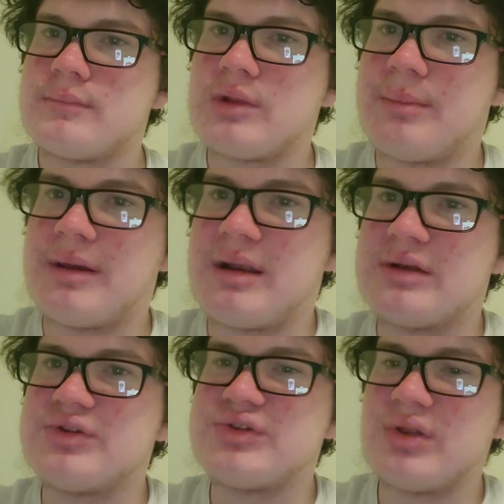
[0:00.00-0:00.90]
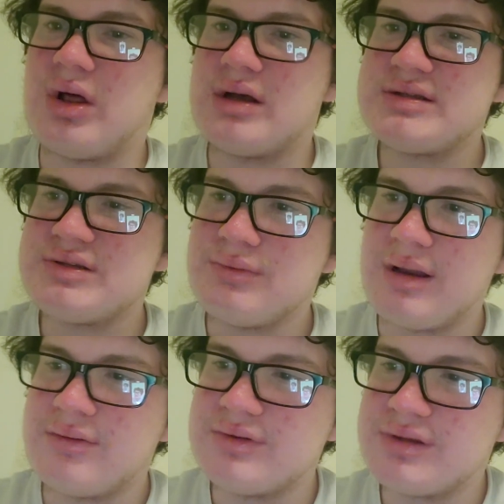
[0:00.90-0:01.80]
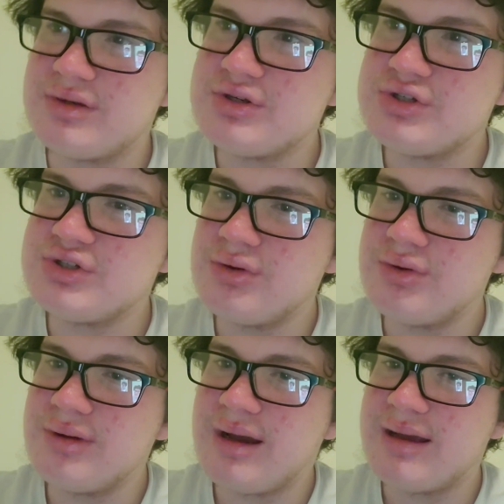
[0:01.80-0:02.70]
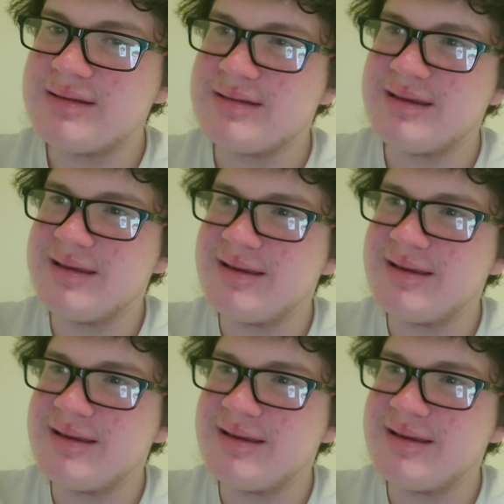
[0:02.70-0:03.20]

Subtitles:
man, I just lost what I was gonna show you guys.